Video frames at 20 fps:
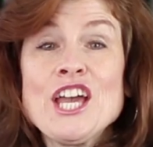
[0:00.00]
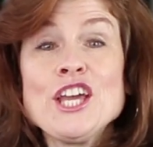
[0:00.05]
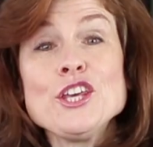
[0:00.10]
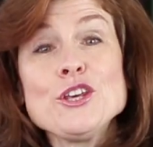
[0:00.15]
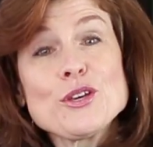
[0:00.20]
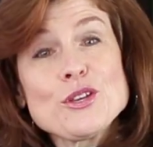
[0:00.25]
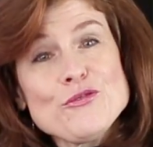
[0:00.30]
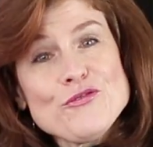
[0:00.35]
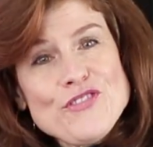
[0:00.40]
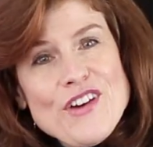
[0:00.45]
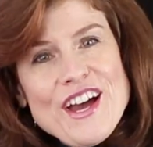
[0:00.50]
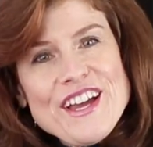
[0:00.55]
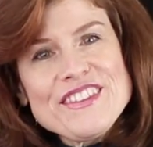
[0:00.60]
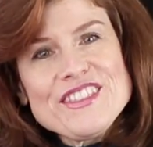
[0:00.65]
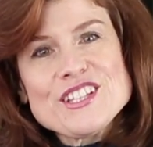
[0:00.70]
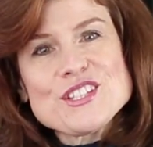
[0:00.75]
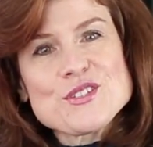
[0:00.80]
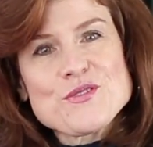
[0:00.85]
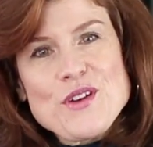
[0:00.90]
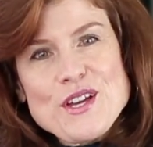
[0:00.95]
You can
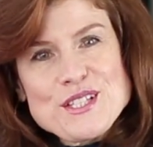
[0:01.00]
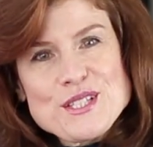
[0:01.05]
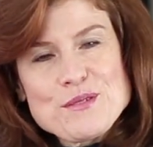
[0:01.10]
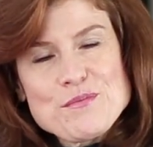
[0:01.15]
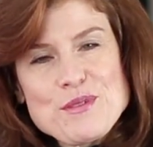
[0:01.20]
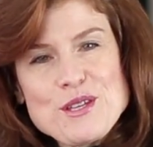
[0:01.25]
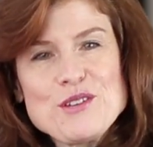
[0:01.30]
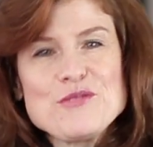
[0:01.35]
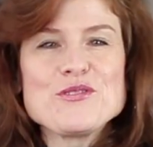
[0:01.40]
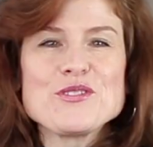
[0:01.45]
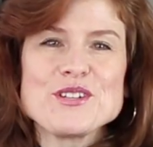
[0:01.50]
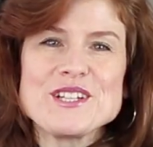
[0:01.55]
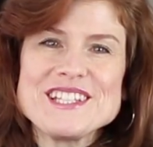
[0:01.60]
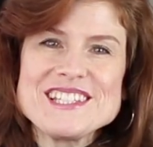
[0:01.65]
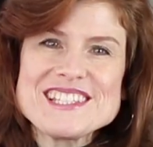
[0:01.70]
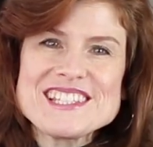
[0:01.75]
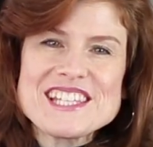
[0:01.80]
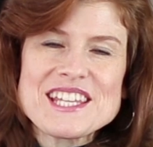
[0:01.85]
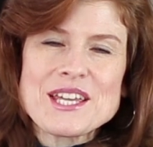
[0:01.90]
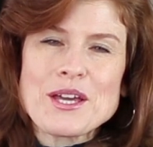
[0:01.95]
find this recipe for
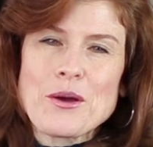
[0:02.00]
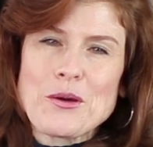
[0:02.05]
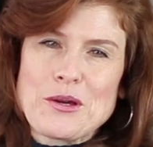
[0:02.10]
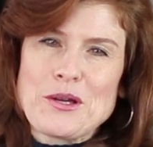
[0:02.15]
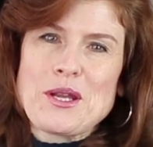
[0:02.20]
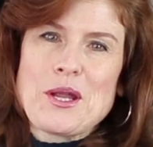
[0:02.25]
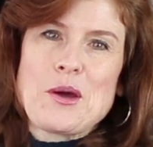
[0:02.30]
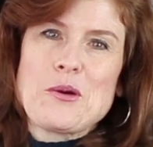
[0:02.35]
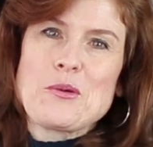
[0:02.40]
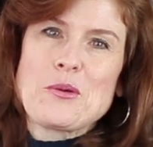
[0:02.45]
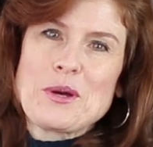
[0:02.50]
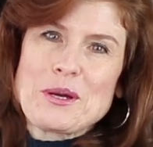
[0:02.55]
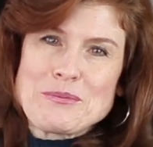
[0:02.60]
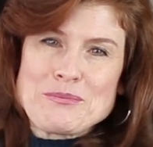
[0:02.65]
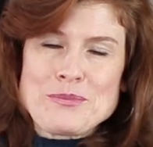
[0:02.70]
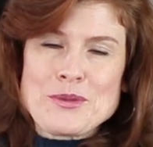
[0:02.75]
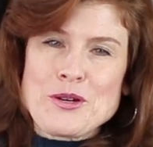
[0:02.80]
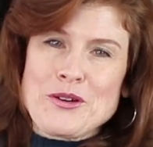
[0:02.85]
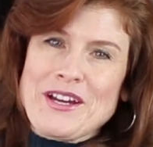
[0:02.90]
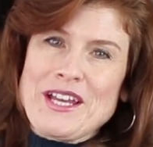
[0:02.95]
easy coconut
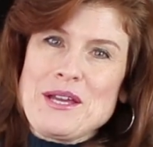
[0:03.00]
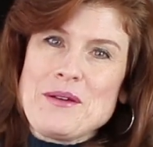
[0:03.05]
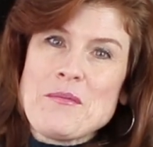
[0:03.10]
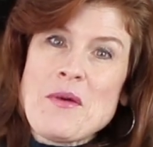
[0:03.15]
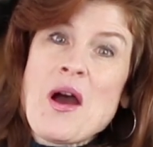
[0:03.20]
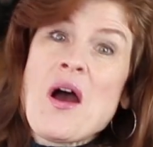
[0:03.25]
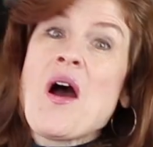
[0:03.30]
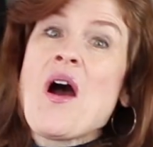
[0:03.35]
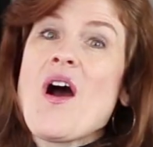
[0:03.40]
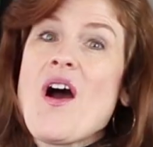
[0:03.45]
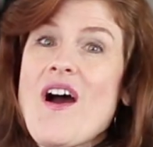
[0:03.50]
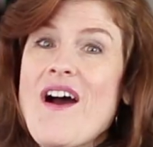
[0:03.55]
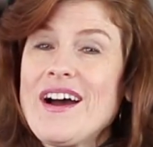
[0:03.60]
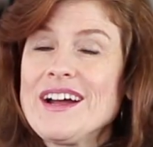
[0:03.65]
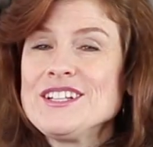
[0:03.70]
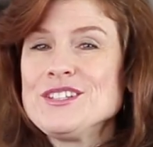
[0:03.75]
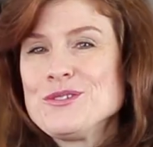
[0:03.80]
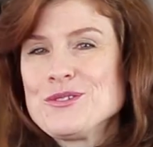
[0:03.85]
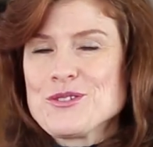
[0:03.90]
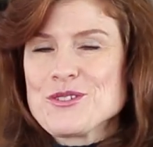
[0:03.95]
whipped cream
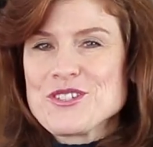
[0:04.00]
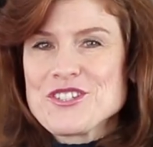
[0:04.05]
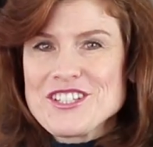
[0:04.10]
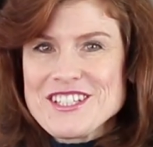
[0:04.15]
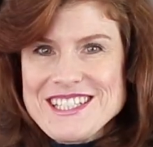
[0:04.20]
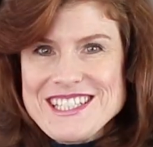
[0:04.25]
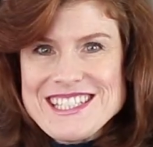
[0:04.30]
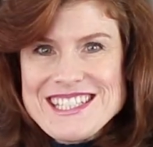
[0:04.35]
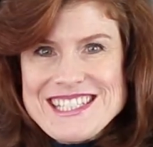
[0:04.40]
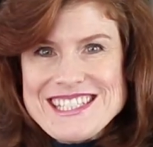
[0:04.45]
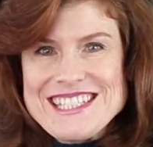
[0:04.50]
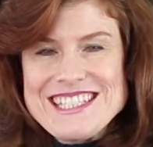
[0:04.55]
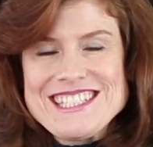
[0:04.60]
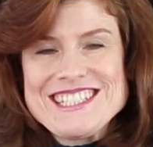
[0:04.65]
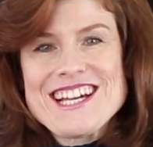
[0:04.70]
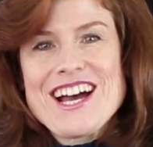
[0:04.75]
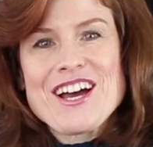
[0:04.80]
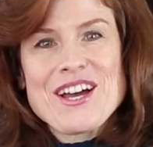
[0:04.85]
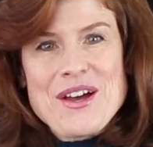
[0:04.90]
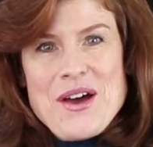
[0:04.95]
on
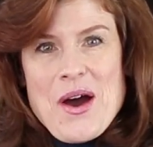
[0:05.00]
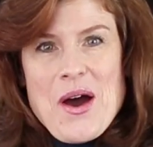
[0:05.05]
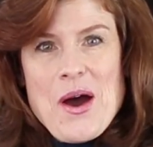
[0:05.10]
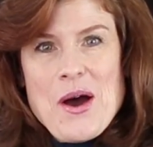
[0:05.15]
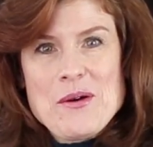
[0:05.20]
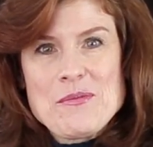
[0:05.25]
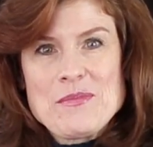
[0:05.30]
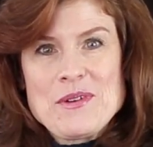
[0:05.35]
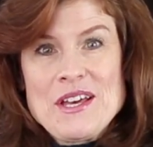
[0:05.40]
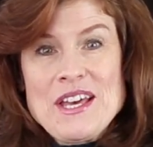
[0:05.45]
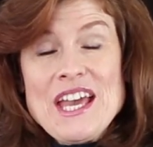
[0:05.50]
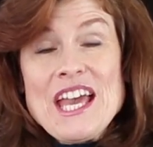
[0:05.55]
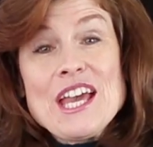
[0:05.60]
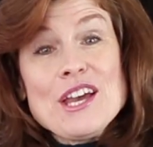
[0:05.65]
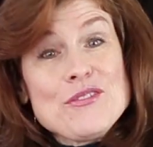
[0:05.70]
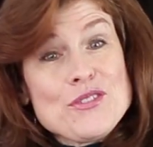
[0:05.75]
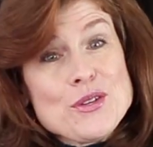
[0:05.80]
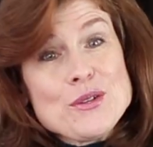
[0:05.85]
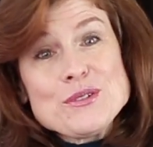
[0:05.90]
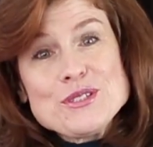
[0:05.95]
Nutritionicity.com.
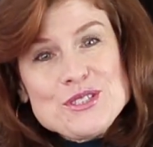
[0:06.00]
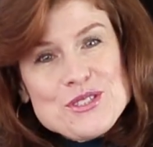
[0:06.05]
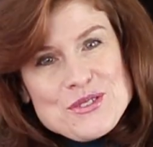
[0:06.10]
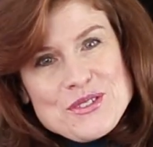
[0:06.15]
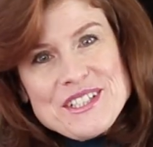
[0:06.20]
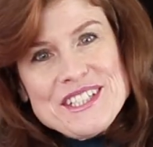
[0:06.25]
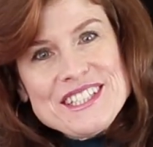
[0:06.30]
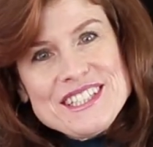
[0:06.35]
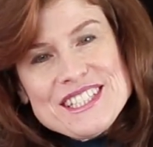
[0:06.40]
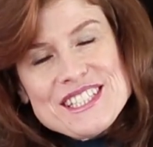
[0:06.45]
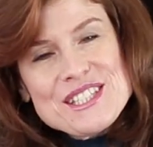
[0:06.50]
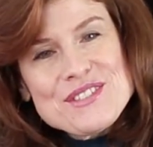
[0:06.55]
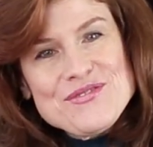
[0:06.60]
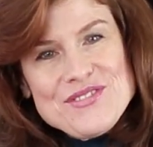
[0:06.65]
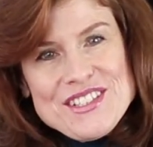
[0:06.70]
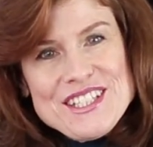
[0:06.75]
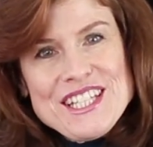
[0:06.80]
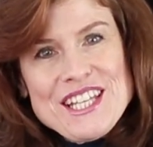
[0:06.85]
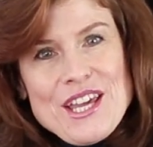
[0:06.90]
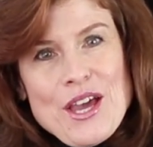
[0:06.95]
If you enjoyed this
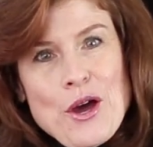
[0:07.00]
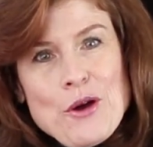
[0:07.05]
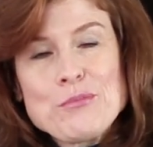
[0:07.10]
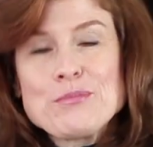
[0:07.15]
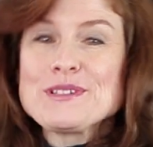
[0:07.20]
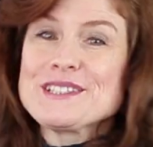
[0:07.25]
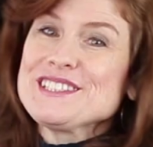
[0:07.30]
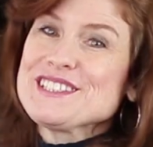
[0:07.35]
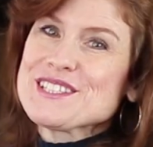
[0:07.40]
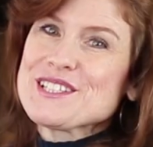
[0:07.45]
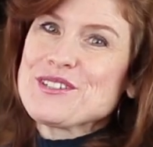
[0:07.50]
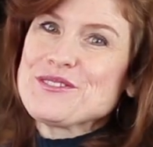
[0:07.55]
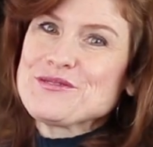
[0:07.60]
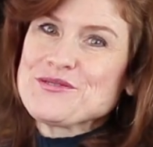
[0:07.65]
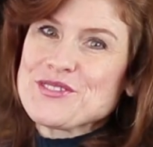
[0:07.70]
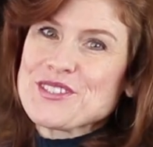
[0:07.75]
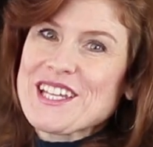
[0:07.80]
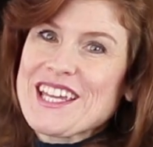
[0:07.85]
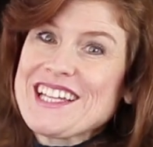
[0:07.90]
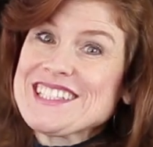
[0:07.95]
video, please
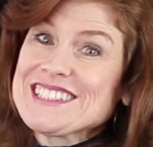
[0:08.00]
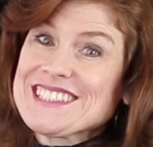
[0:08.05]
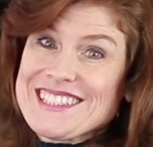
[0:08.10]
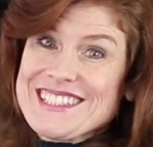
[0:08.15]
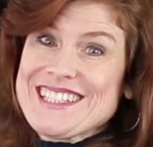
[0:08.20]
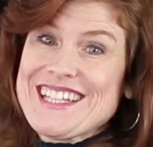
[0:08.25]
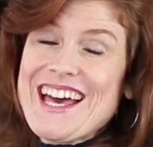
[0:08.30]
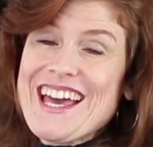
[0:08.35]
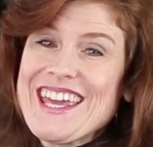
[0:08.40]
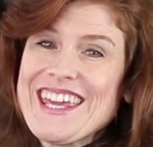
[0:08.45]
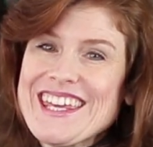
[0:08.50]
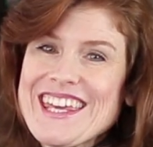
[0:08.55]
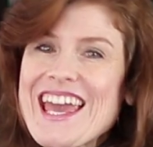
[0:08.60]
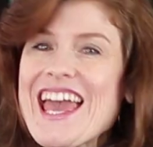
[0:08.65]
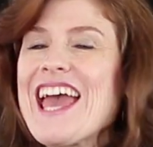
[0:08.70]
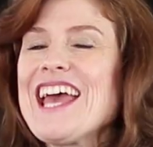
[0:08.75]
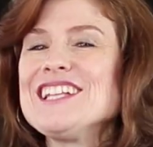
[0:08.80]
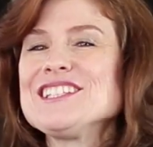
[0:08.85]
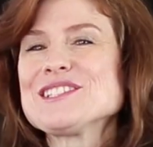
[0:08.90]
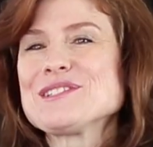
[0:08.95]
don't forget to like
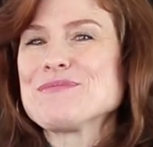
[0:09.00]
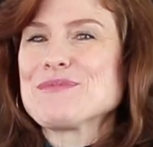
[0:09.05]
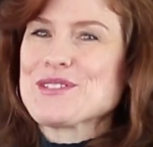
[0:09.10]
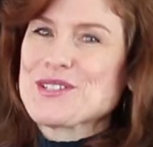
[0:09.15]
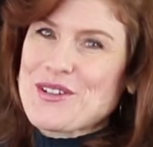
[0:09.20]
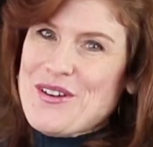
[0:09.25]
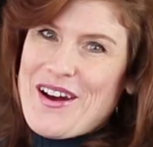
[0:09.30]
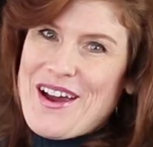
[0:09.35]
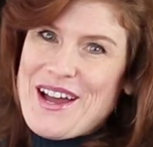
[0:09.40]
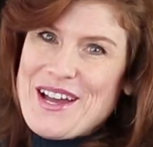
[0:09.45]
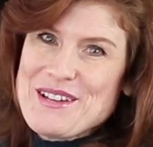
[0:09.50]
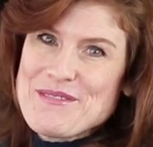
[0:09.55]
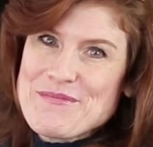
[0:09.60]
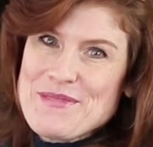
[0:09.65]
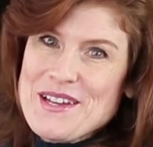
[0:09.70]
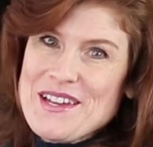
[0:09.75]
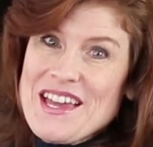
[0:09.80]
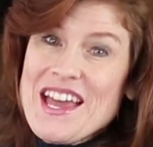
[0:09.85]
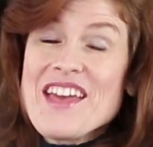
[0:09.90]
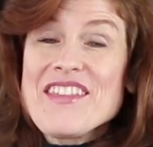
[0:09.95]
and subscribe.
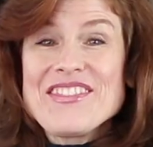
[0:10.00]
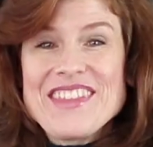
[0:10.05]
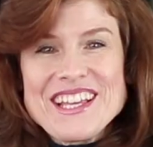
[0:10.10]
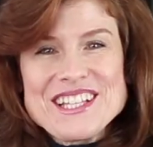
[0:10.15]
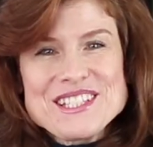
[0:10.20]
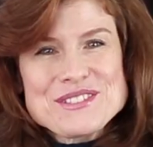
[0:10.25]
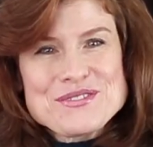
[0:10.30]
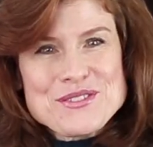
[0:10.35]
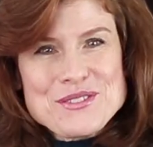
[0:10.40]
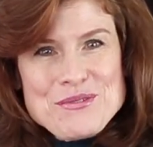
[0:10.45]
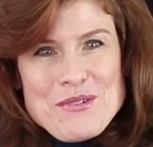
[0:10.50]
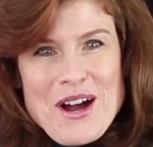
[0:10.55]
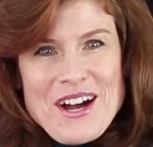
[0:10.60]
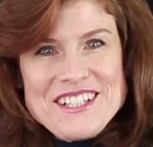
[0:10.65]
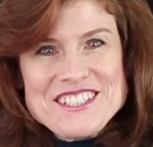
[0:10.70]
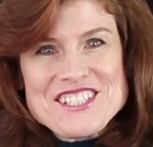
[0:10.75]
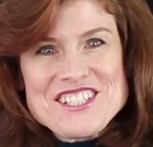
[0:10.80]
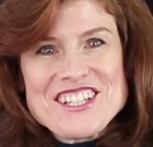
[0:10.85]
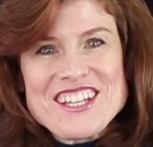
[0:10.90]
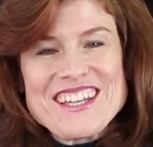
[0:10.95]
Thanks for
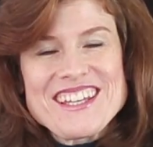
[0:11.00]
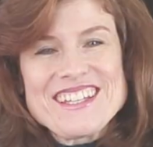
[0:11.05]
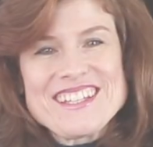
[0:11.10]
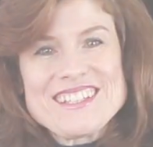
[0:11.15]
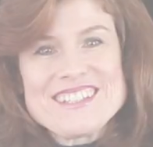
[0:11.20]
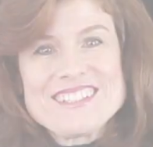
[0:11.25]
watching.